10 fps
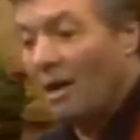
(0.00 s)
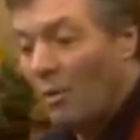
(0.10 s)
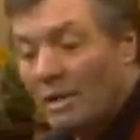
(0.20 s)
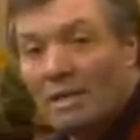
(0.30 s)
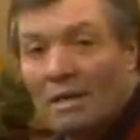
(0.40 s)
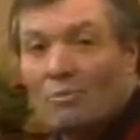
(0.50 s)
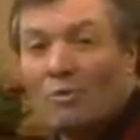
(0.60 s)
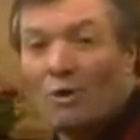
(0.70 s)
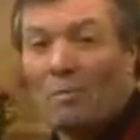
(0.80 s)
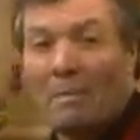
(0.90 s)
what can
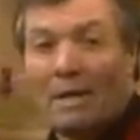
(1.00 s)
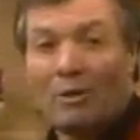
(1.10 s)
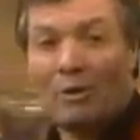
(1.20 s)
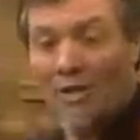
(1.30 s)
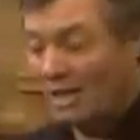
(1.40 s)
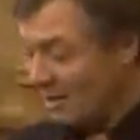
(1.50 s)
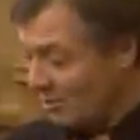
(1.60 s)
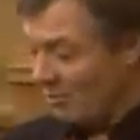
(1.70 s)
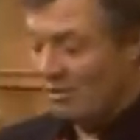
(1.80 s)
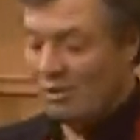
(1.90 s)
work better than a
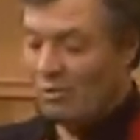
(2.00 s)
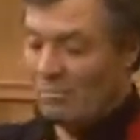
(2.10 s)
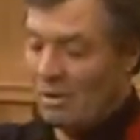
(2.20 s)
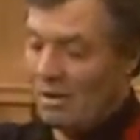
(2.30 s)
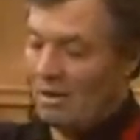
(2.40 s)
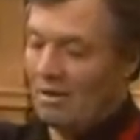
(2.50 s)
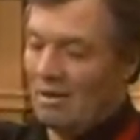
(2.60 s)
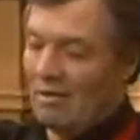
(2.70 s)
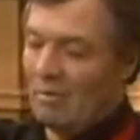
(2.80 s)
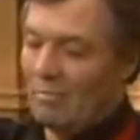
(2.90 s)
Sauvignon Blanc
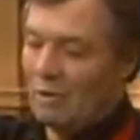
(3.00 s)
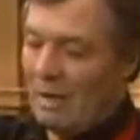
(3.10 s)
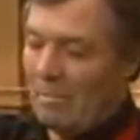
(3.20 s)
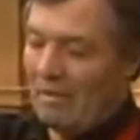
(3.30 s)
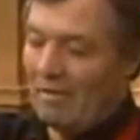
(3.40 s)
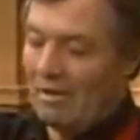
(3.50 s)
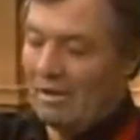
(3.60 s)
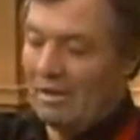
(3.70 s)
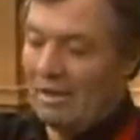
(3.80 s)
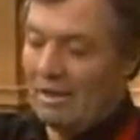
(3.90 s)
from the Napa
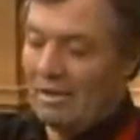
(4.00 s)
Valley?